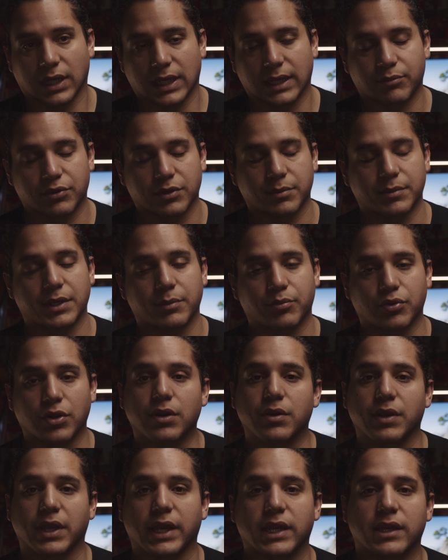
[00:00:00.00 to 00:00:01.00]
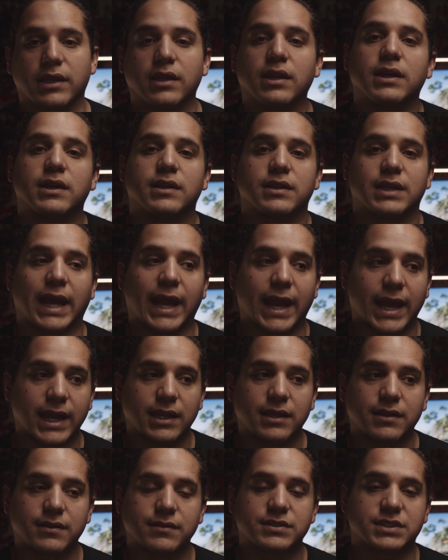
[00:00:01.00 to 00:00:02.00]
Premiere Pro again to
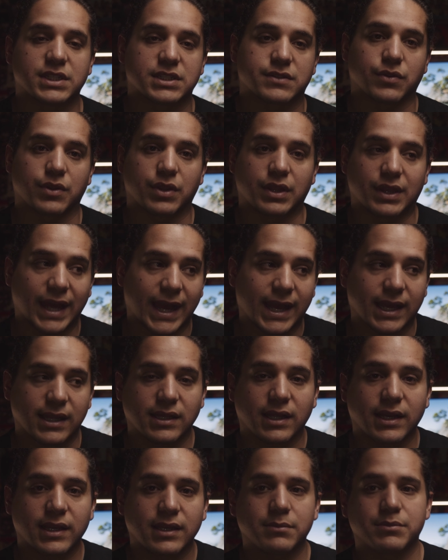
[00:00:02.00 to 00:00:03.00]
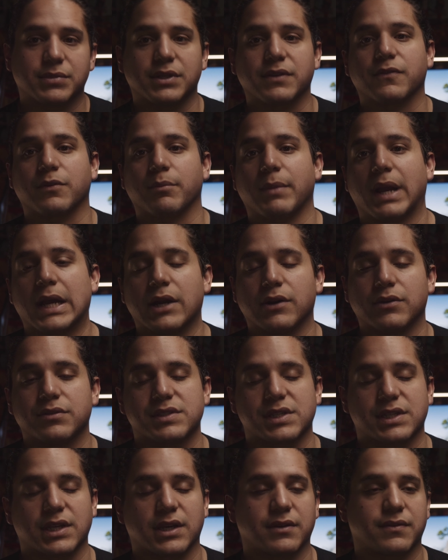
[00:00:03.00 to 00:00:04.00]
edit just for that client, but for my own
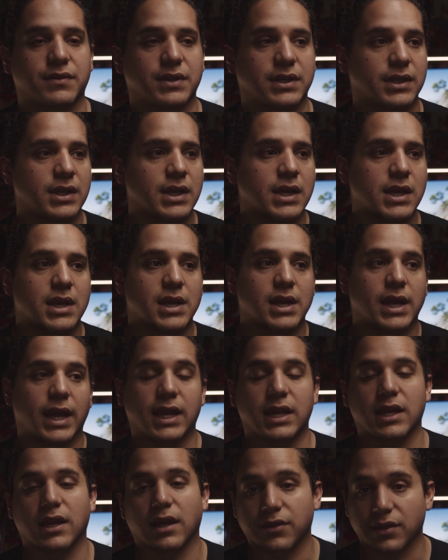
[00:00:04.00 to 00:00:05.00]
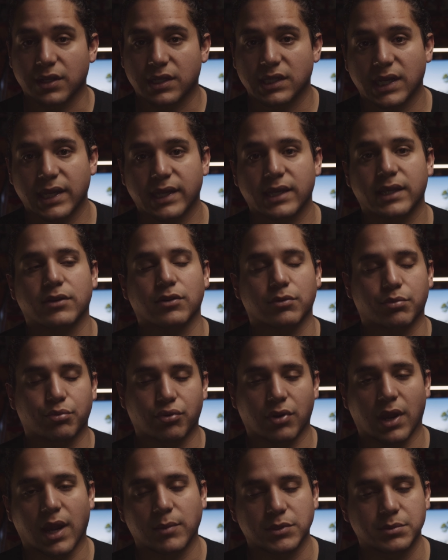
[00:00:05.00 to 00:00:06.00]
stuff and any other client, it'll
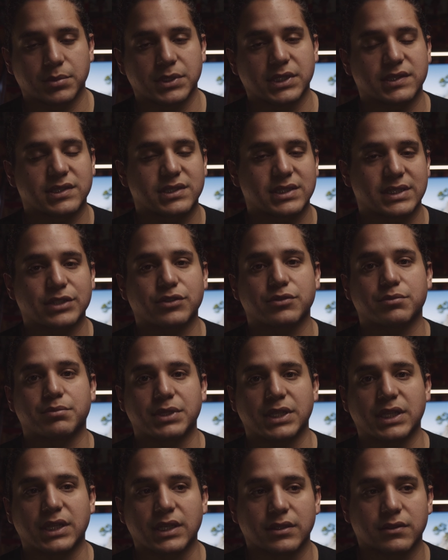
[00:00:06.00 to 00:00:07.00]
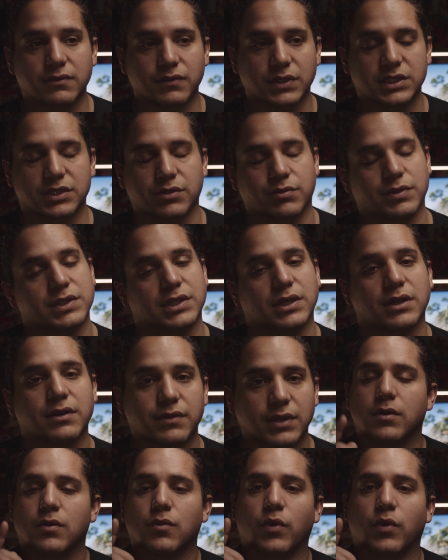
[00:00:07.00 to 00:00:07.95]
probably still be DaVinci Resolve.